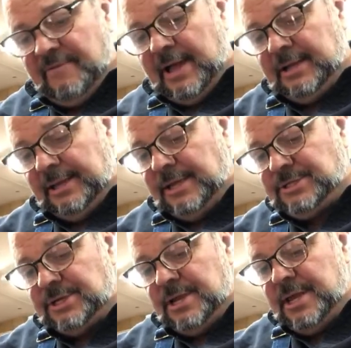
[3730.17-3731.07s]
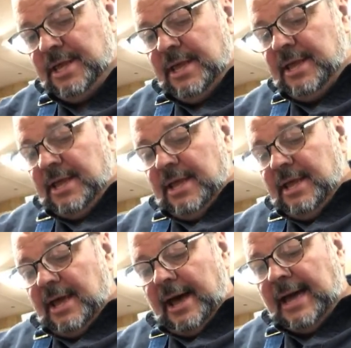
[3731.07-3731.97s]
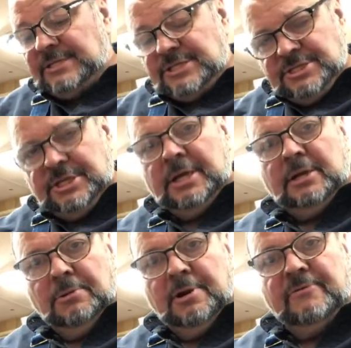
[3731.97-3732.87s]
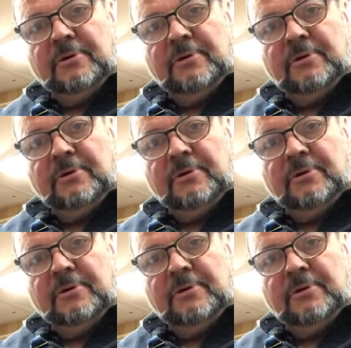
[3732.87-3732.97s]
violation, I still would have